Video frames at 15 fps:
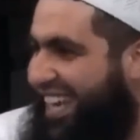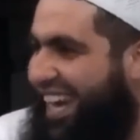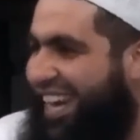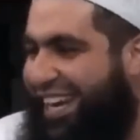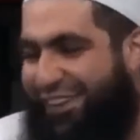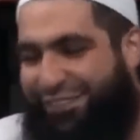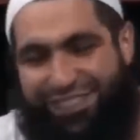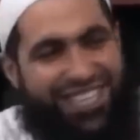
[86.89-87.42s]
He
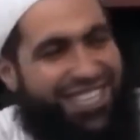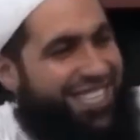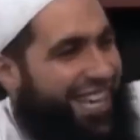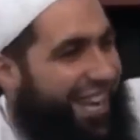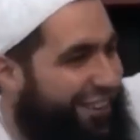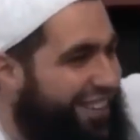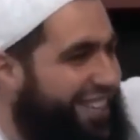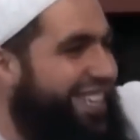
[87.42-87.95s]
lived in
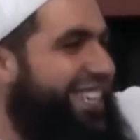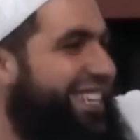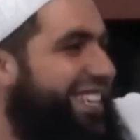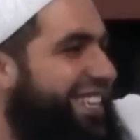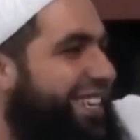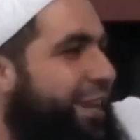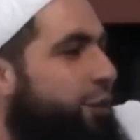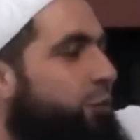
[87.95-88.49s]
Saudi,
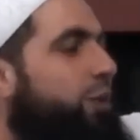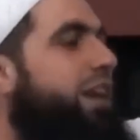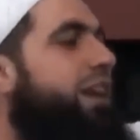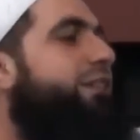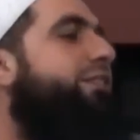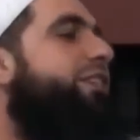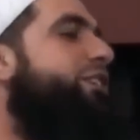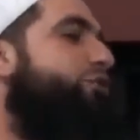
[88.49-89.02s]
we
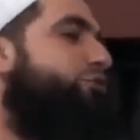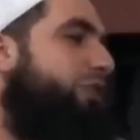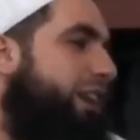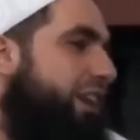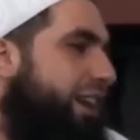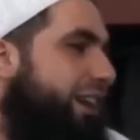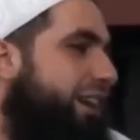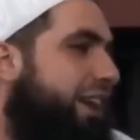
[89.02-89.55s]
live in
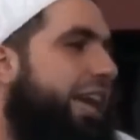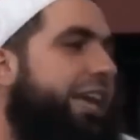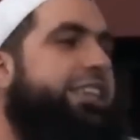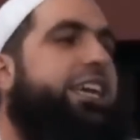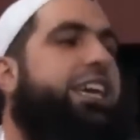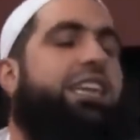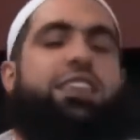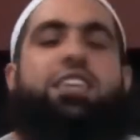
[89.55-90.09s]
Australia,
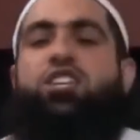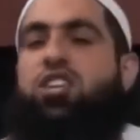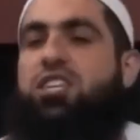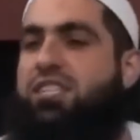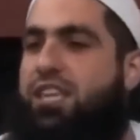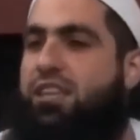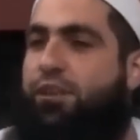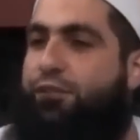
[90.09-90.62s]
the
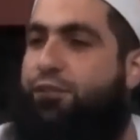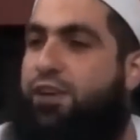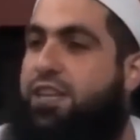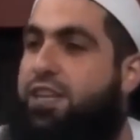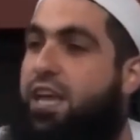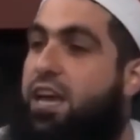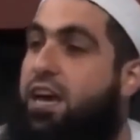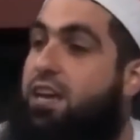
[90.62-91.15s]
conditions are different.